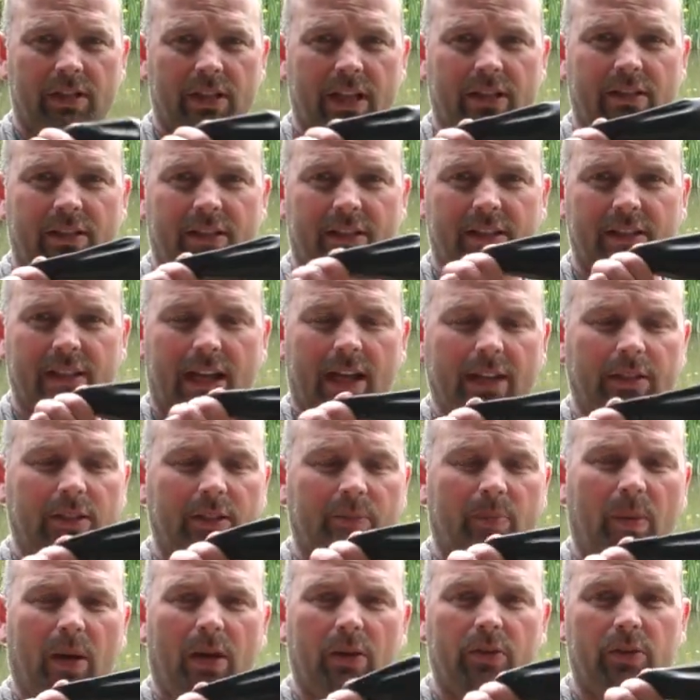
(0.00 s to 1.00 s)
That's a
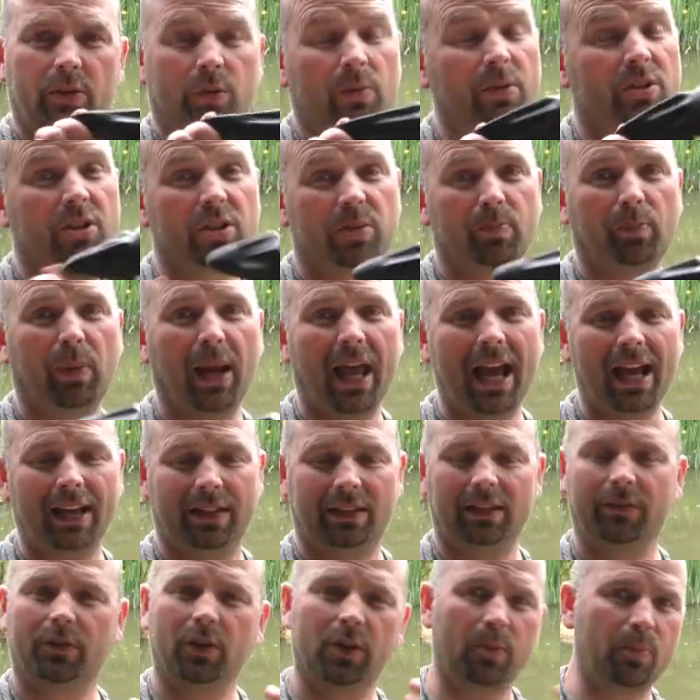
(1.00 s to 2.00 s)
standard pouch, which is
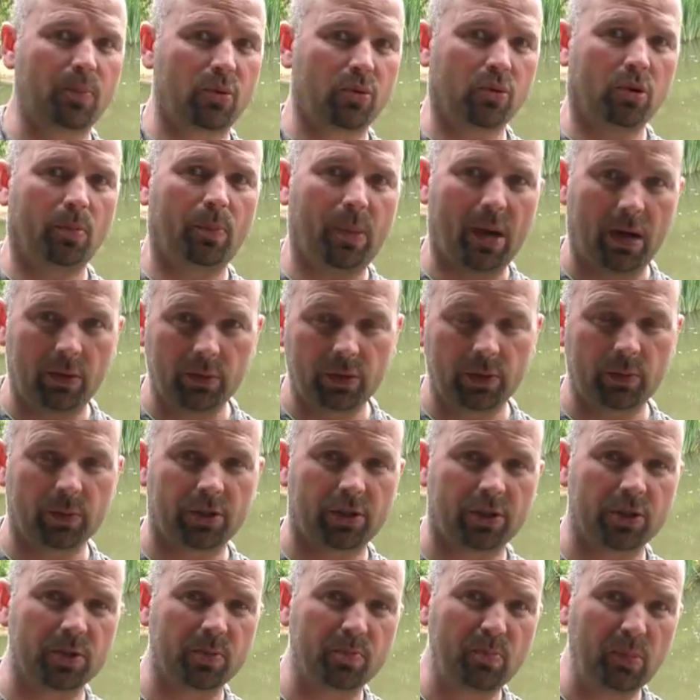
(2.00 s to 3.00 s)
black. You've got a pro pouch,
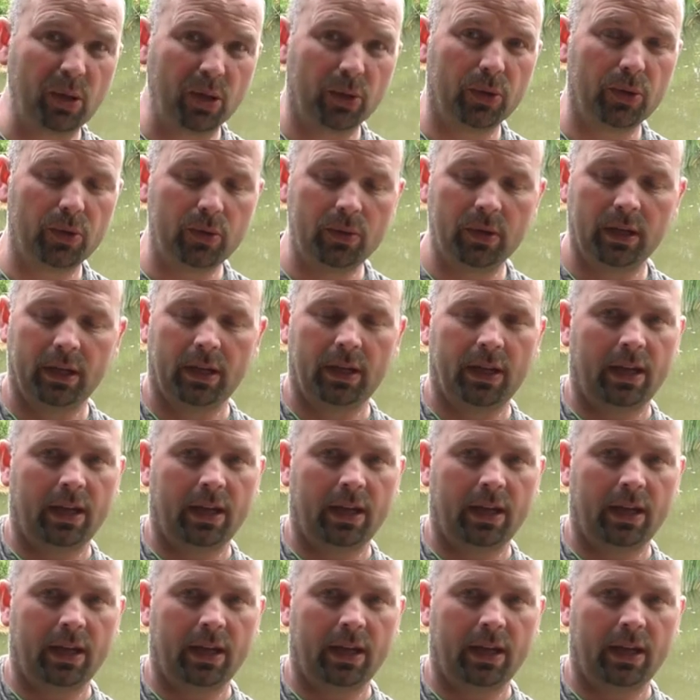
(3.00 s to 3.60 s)
which is blue.